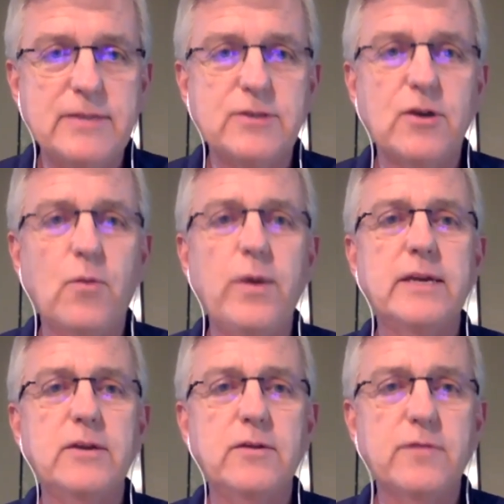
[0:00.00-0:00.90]
And so we
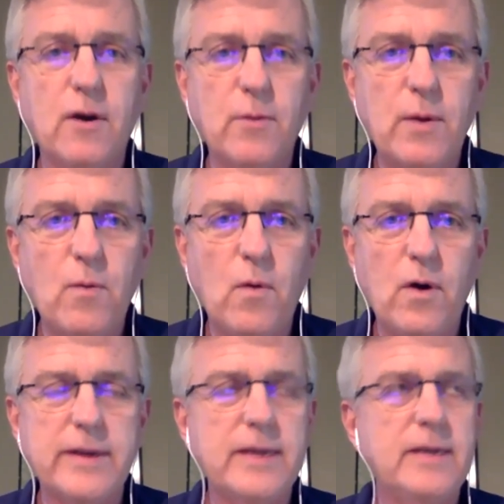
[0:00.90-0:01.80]
can use all we
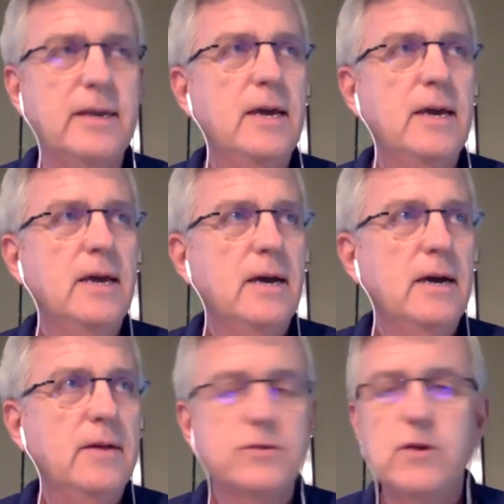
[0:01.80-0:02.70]
want. And
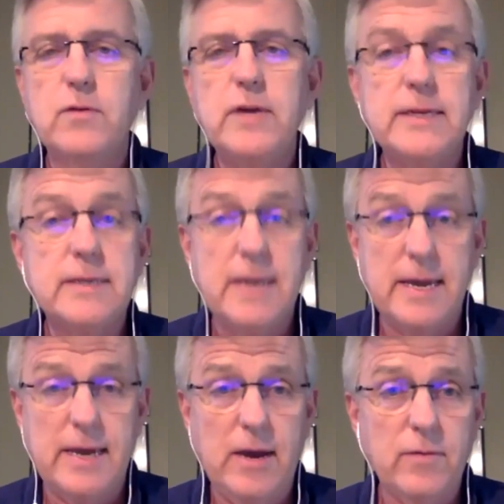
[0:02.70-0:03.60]
there's no need to
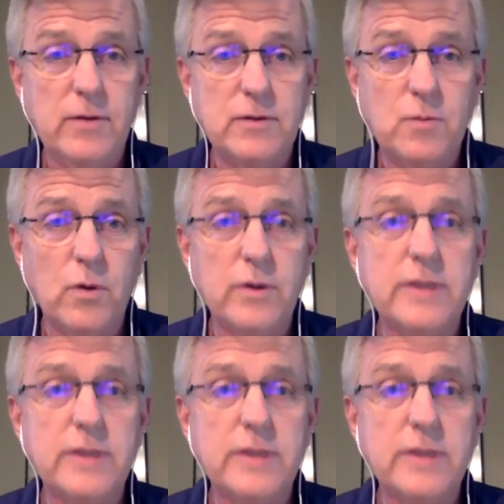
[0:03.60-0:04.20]
take care of this world.